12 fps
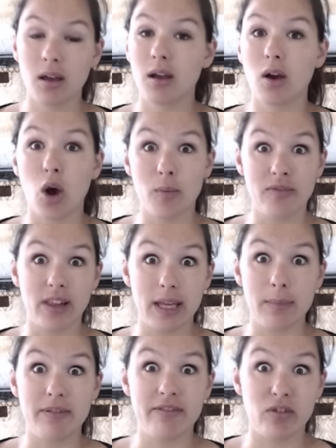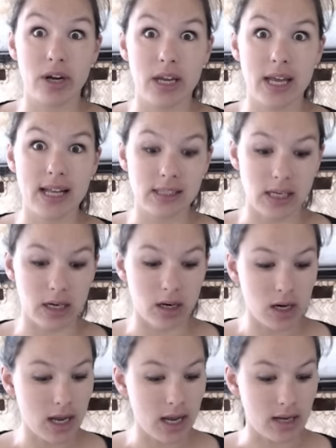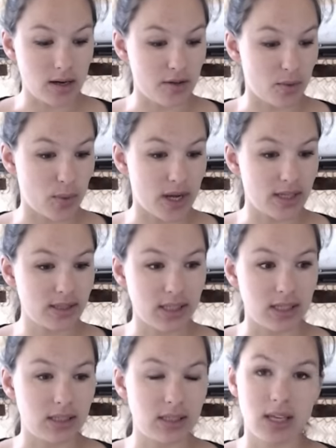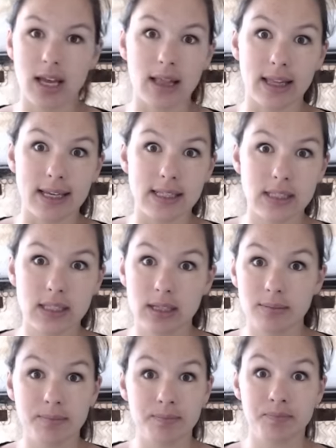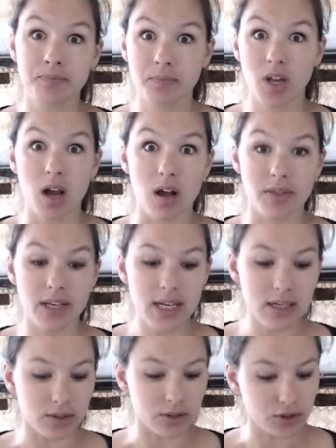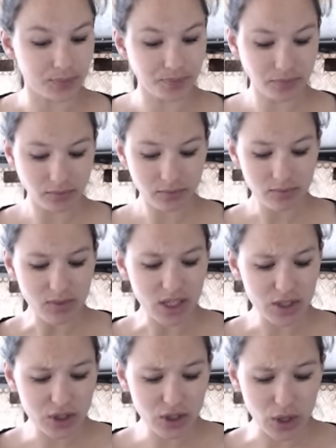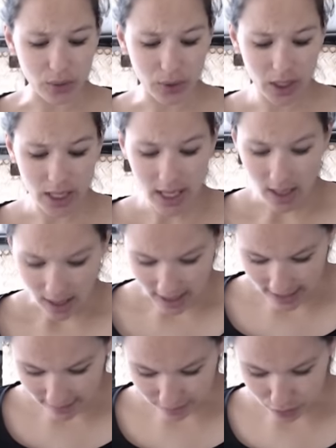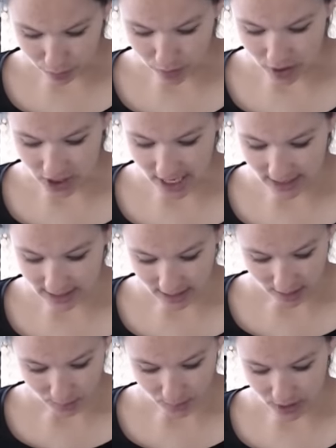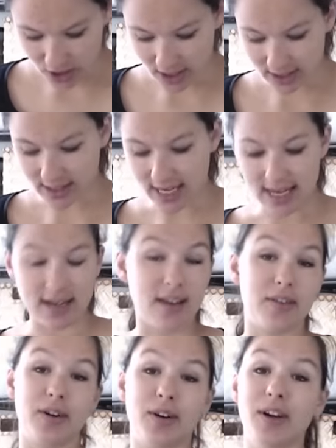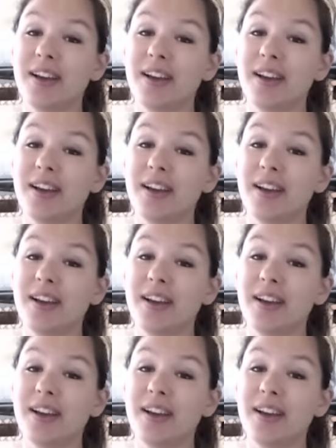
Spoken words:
Hopefully before he gets here, and otherwise it's at least on the needles. So, I have a new project, which is another